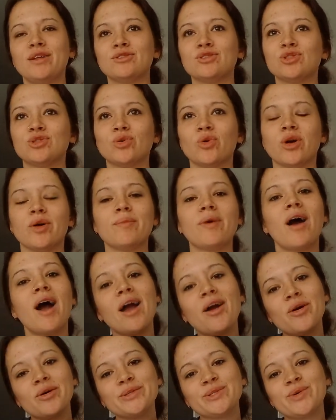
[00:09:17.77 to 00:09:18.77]
storm.
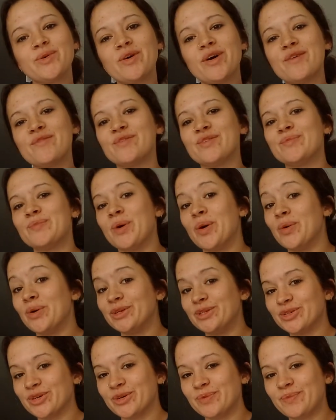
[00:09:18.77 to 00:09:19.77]
I also have a
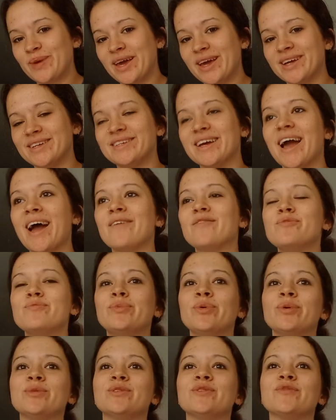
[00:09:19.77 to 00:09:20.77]
poetry page. I haven't
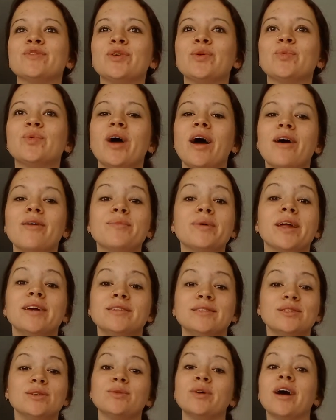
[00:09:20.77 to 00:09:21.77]
posted for a while, but I
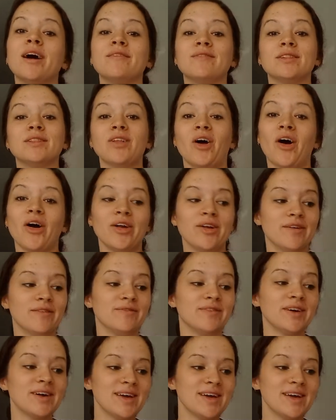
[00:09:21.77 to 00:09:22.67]
do have a lot of,